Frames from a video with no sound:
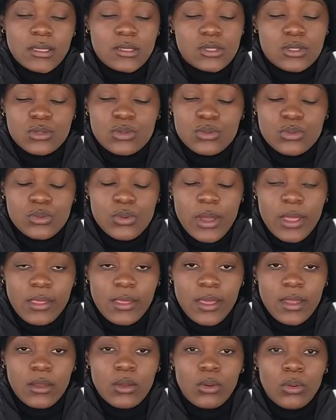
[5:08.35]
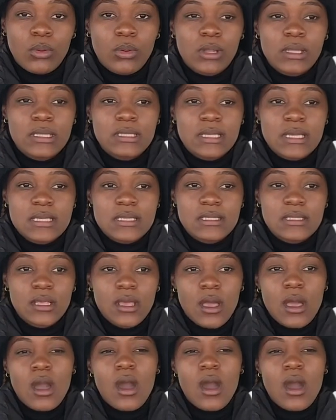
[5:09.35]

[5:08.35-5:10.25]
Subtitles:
at school, and then on holidays,